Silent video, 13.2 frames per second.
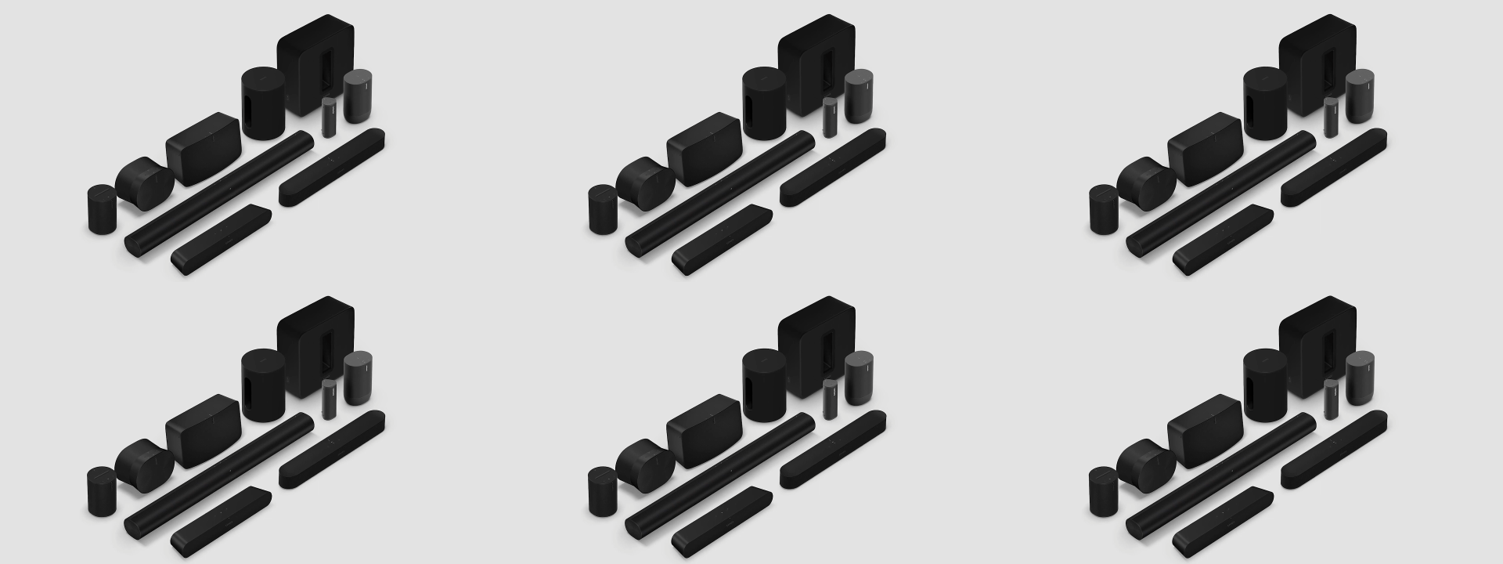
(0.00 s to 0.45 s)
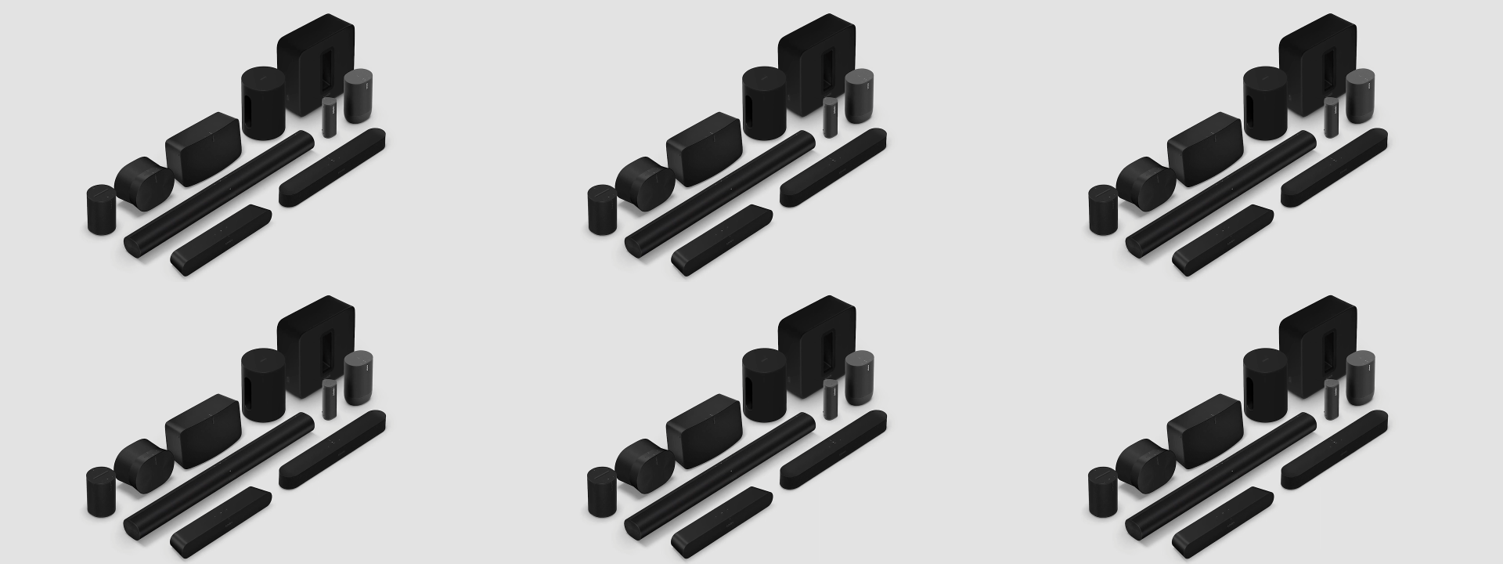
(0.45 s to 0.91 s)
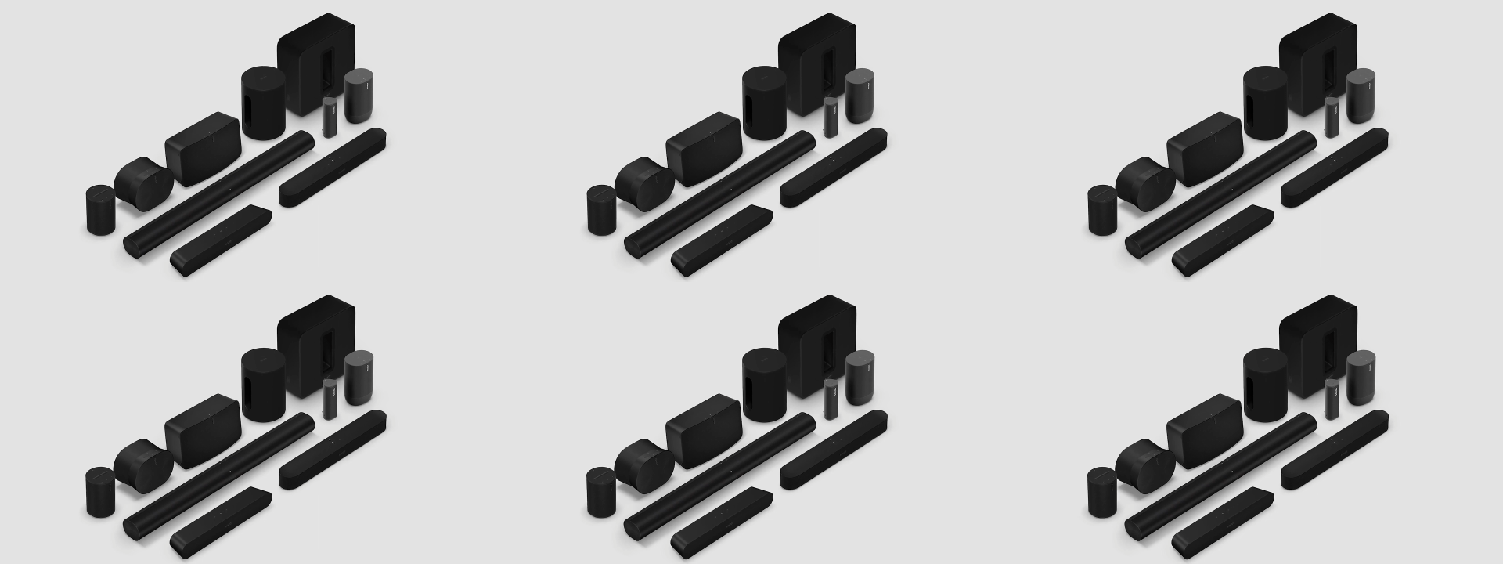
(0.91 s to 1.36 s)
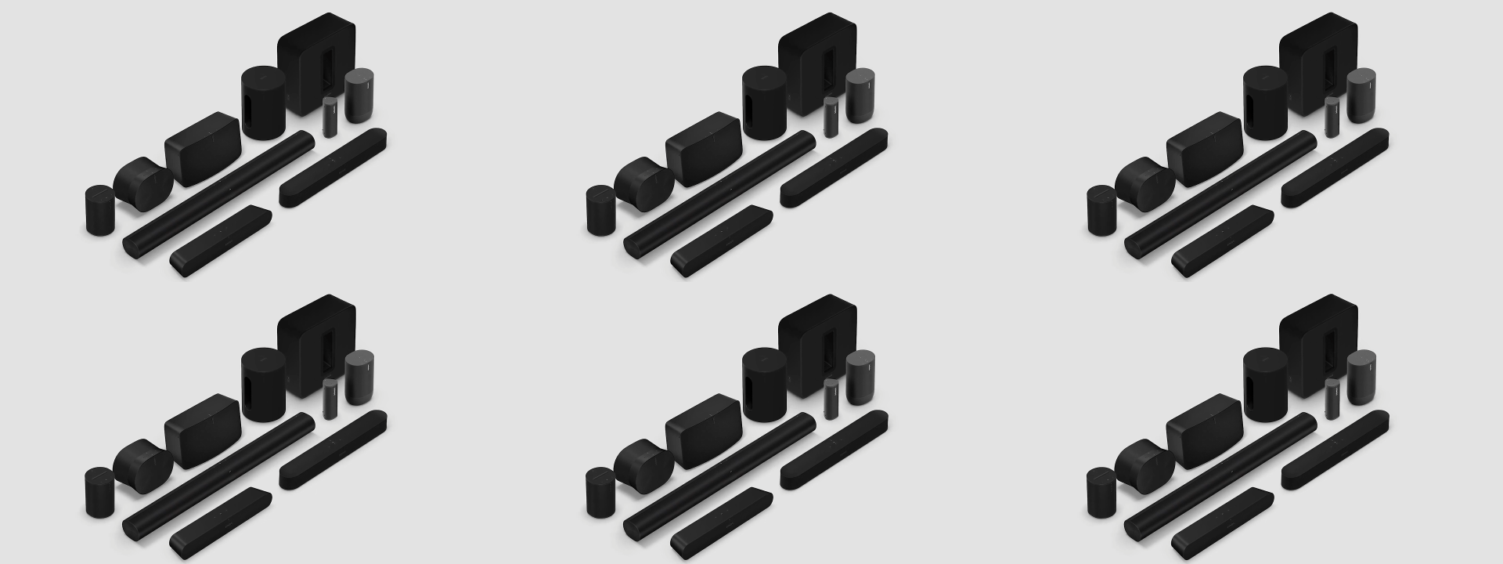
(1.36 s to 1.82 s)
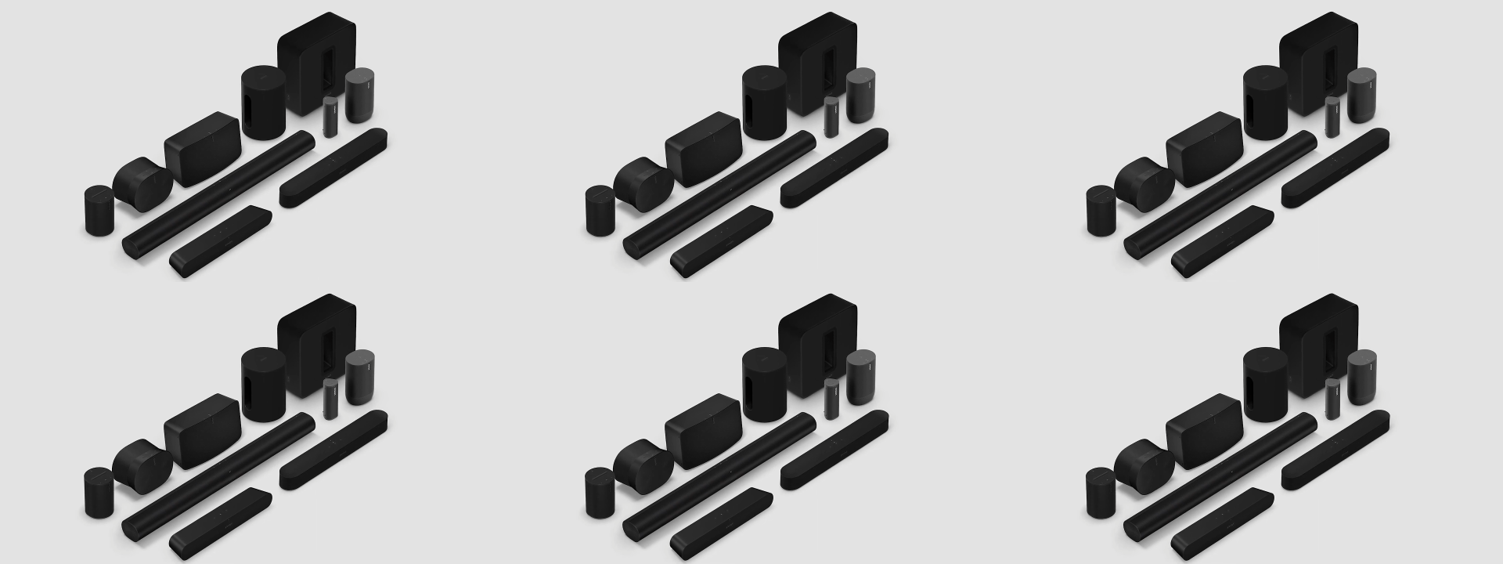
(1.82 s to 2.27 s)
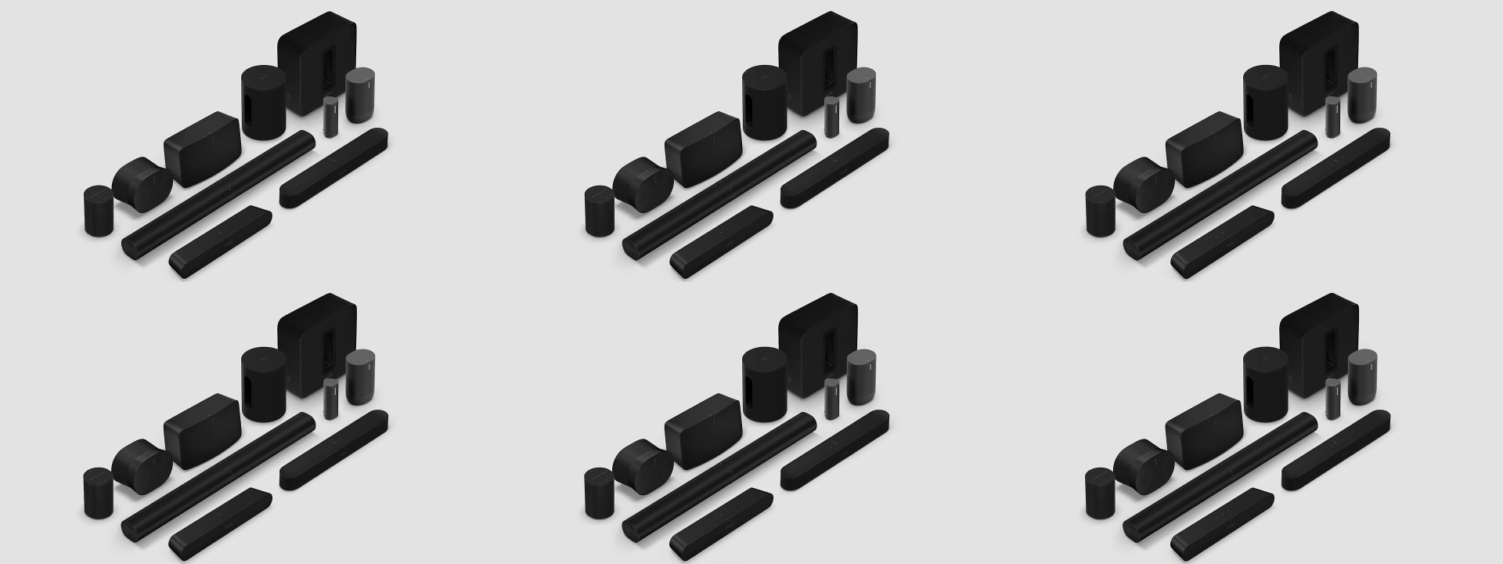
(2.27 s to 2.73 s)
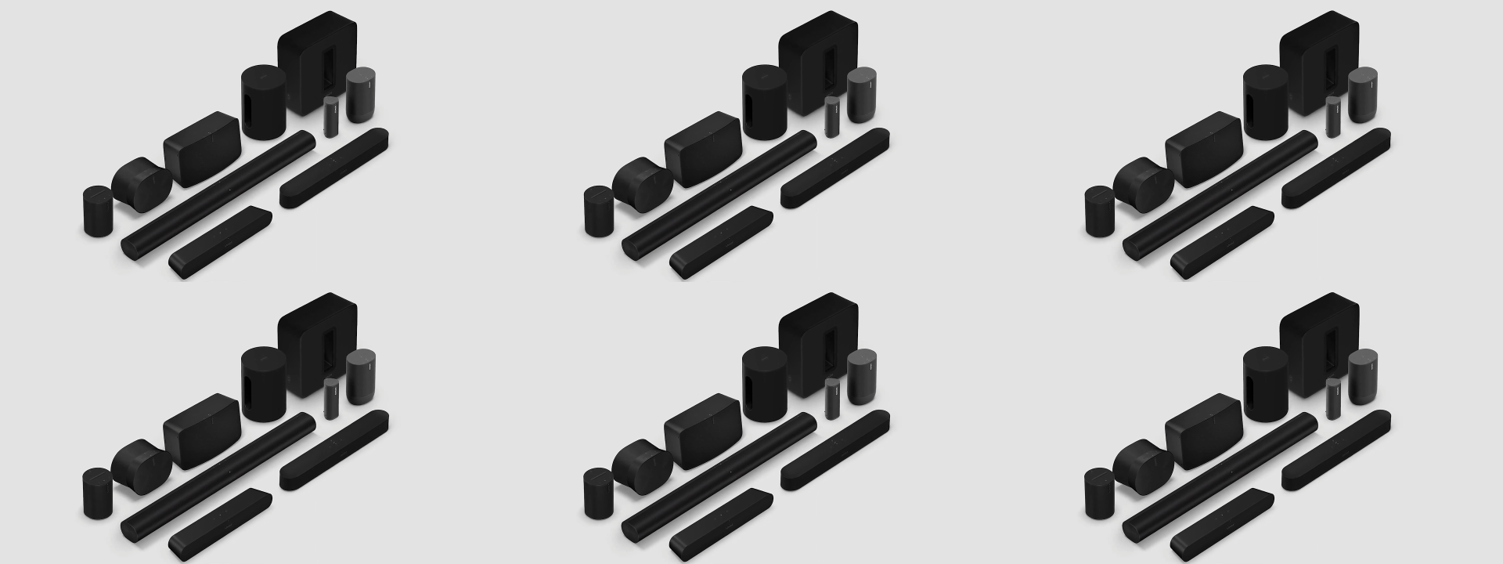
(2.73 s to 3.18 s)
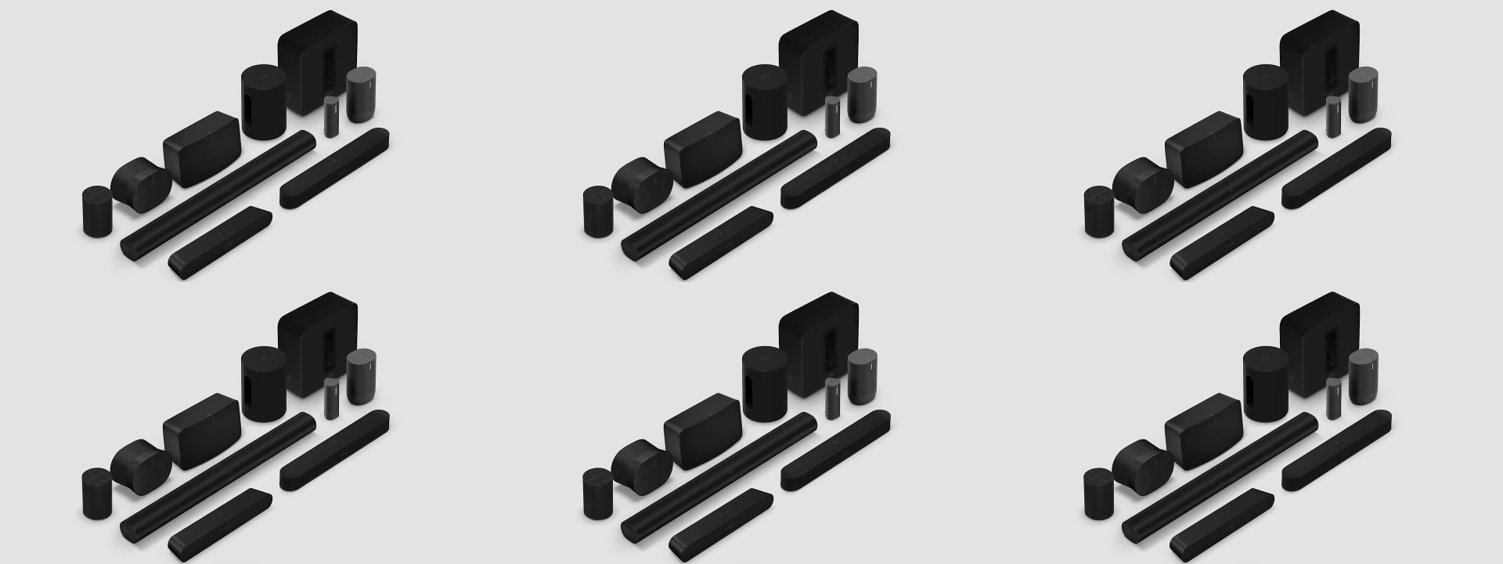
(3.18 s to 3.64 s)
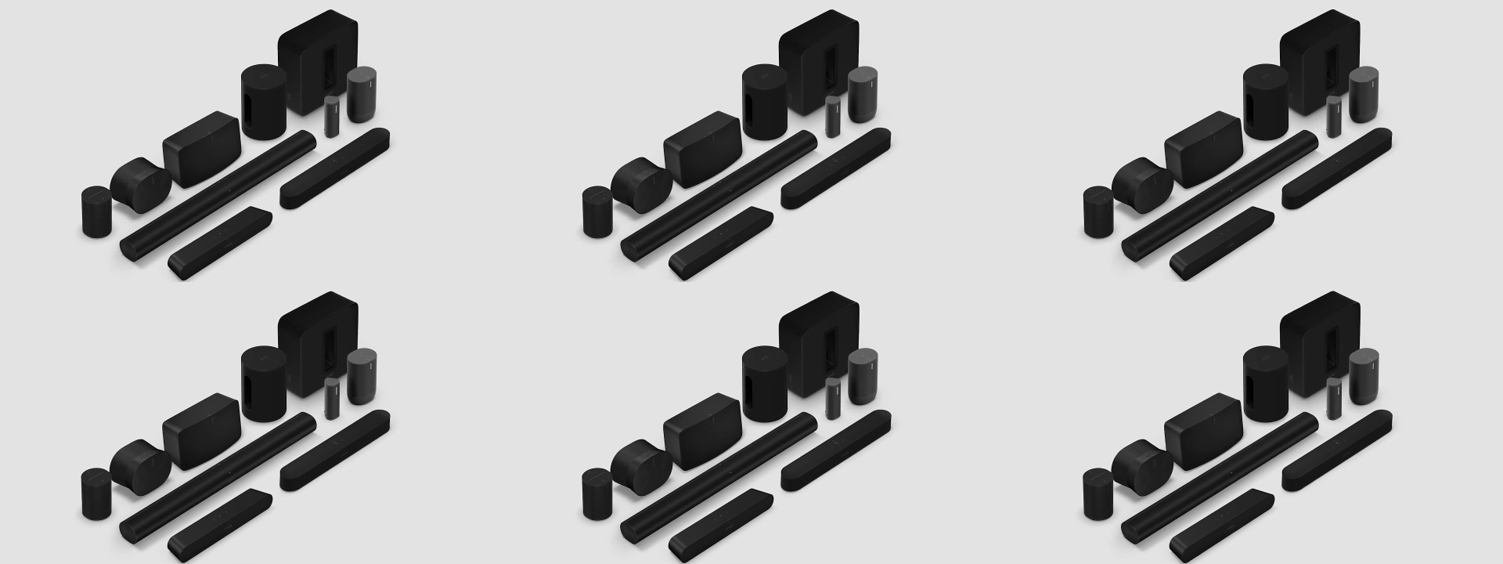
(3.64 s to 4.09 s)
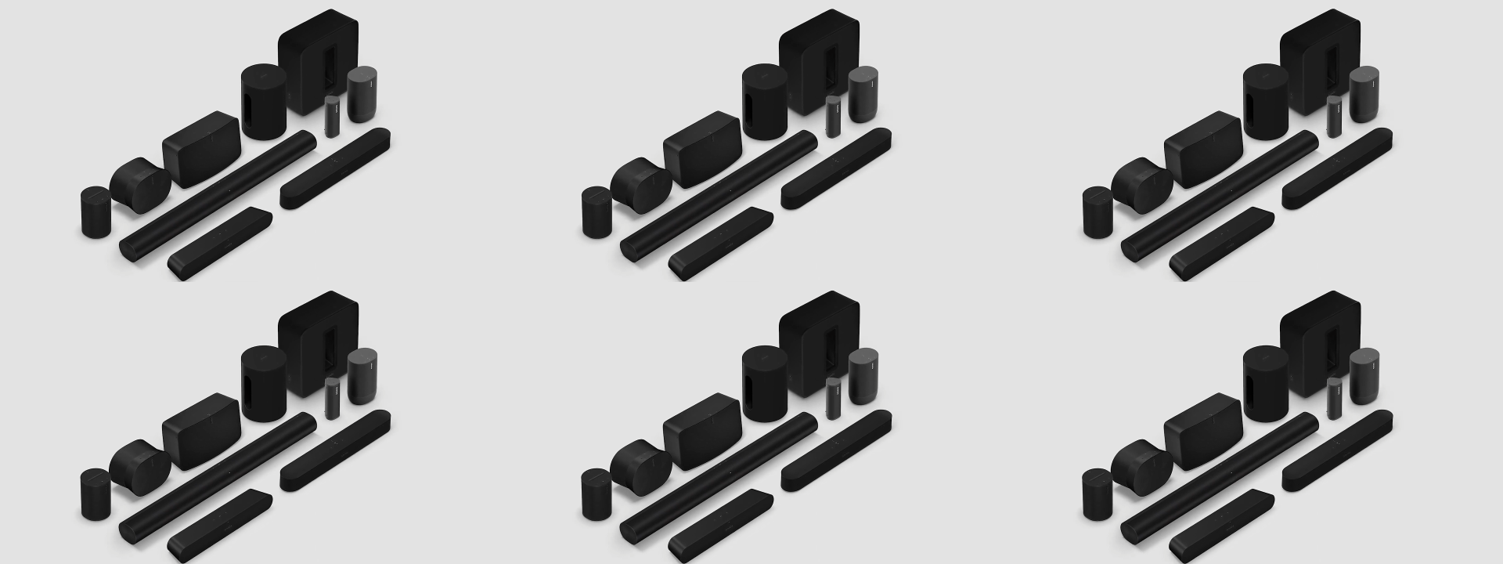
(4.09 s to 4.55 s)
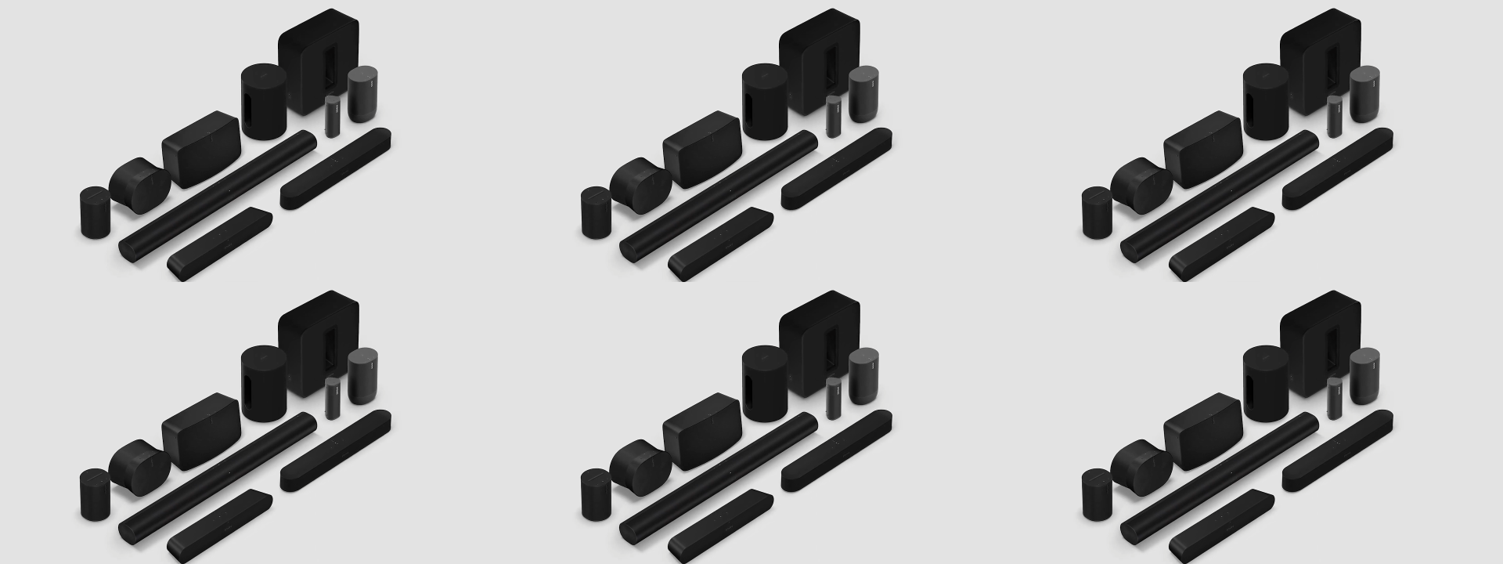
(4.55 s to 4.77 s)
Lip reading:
[unreadable: no face in view]